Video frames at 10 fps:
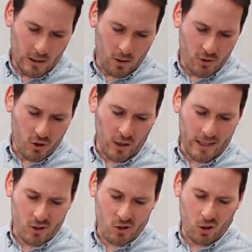God's
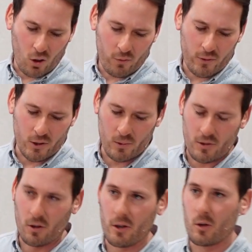greatest goal for you is
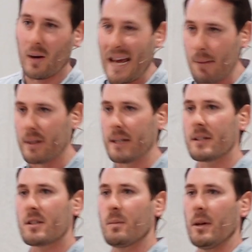not your
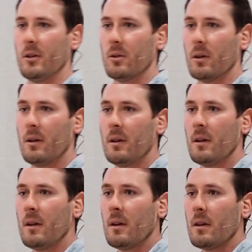happiness, but your
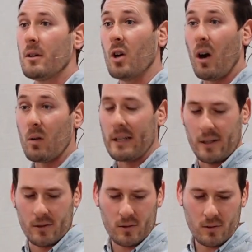
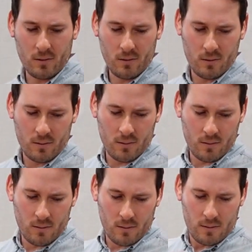holiness.
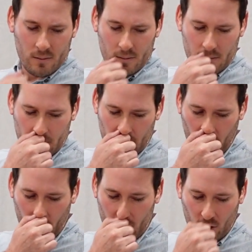
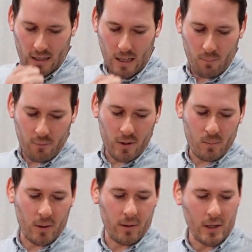Not your comfort,
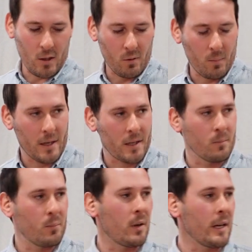but that you would be
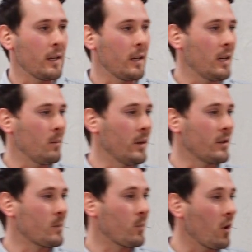complete in him.
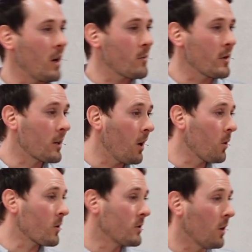His primary
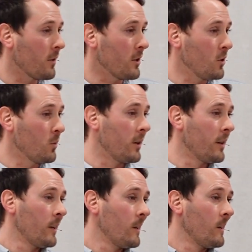goal is not that you would
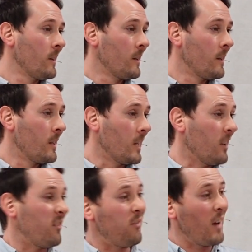
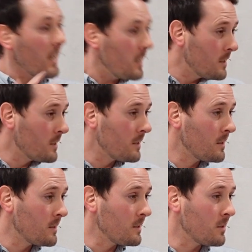have fun.
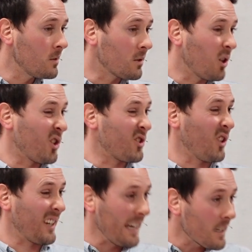God's
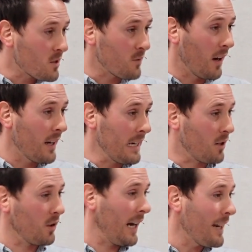not against fun. He
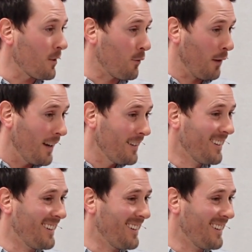created fun.